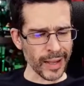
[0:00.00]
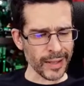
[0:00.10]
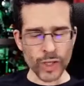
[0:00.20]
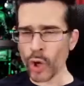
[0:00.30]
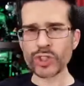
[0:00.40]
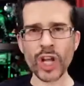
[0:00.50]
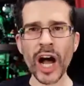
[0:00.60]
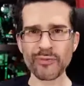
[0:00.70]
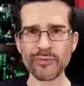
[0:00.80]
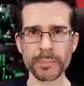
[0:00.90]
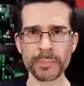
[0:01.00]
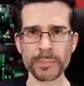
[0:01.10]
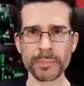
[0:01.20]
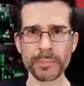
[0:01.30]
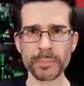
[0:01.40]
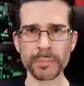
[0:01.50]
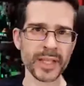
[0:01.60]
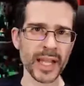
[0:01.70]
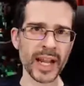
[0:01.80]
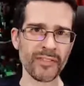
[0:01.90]
No software bloat is something
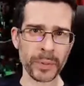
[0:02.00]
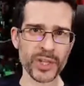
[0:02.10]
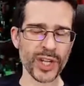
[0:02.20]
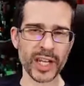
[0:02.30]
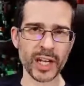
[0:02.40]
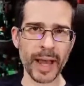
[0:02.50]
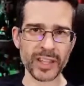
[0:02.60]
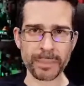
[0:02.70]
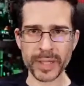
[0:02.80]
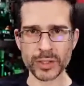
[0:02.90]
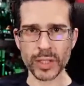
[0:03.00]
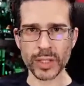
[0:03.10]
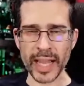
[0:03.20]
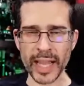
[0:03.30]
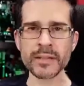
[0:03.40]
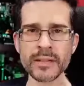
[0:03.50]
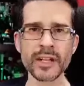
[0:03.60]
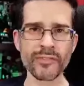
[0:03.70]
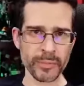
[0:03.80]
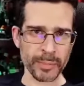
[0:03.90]
that I've appreciated about the Pixel line
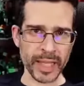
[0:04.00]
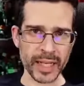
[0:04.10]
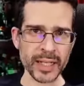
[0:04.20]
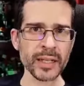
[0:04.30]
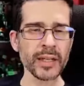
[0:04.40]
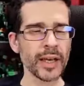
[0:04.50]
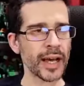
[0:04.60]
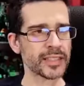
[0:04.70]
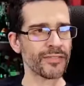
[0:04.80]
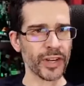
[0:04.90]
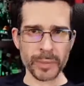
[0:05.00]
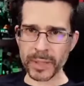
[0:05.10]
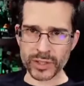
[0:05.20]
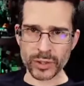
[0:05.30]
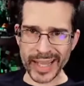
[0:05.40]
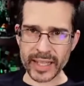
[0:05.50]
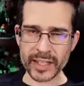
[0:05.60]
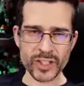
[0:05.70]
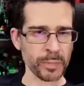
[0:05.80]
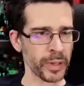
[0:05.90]
from the beginning. It's a very Pixel-like
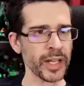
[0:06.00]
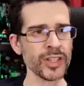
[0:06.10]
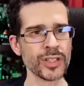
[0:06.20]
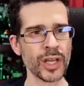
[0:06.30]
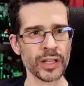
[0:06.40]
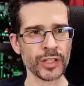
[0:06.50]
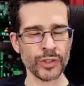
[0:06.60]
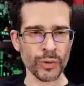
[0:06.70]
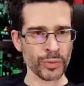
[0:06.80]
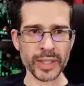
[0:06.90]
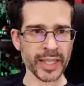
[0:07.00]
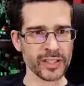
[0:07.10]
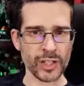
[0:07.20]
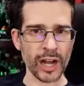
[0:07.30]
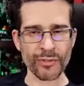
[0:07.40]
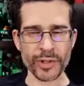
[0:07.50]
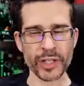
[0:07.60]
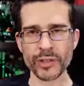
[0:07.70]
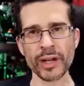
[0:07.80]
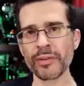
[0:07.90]
experience. You don't really get software that
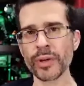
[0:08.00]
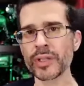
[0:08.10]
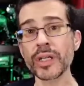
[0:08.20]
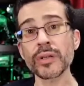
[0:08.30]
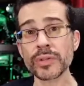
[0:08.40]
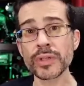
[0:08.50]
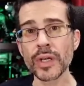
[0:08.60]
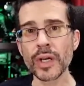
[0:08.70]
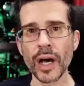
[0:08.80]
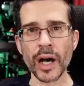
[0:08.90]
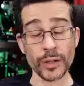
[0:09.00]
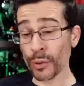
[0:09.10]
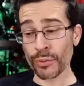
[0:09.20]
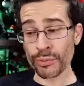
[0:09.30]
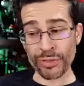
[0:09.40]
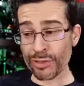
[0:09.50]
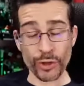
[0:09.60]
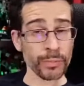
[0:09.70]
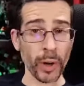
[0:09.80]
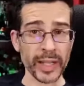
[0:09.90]
you're never going to use. No
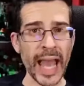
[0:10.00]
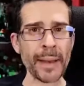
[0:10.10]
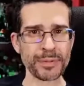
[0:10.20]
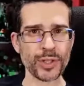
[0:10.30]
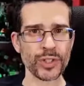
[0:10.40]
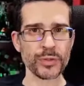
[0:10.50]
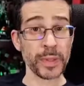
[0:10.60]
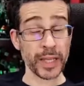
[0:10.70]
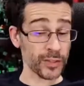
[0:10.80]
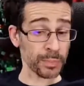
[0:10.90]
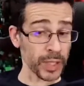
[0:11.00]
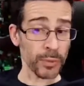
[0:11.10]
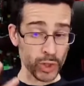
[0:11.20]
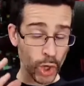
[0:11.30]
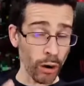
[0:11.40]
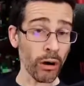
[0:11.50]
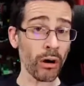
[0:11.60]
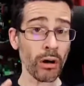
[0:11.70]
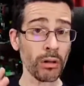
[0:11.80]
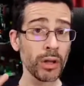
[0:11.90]
third-party apps, so to speak. It's pretty much
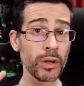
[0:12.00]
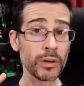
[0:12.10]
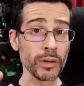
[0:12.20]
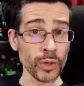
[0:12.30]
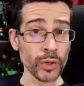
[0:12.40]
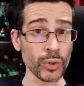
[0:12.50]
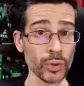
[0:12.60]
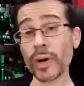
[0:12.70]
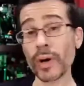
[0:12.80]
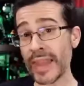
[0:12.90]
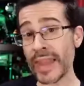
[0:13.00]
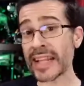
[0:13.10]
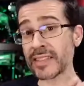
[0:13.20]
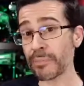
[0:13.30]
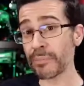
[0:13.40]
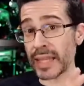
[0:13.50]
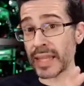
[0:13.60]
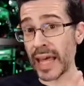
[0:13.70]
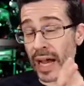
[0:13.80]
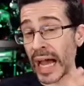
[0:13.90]
all Google, and that's something
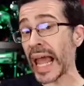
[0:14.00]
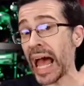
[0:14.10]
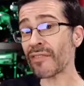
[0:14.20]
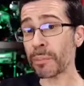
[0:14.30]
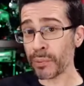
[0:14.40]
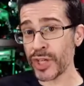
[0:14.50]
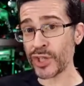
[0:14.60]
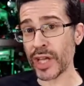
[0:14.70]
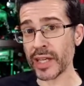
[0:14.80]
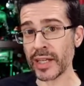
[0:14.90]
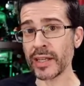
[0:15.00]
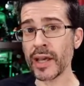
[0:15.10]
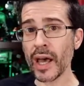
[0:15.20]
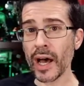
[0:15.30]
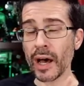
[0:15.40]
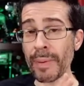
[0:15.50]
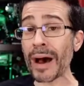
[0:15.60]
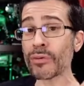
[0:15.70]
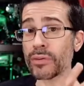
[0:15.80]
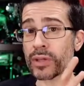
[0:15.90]
that I have appreciated
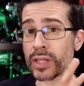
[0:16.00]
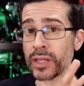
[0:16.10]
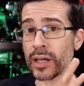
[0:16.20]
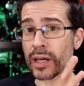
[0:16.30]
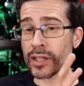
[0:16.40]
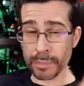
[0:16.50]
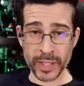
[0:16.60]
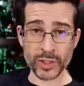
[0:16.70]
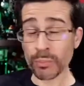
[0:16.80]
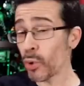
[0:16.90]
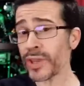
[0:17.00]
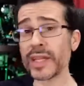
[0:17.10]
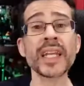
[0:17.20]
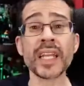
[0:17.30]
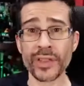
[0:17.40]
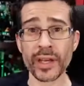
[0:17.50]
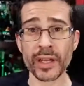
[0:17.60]
about the Pixel more than anything.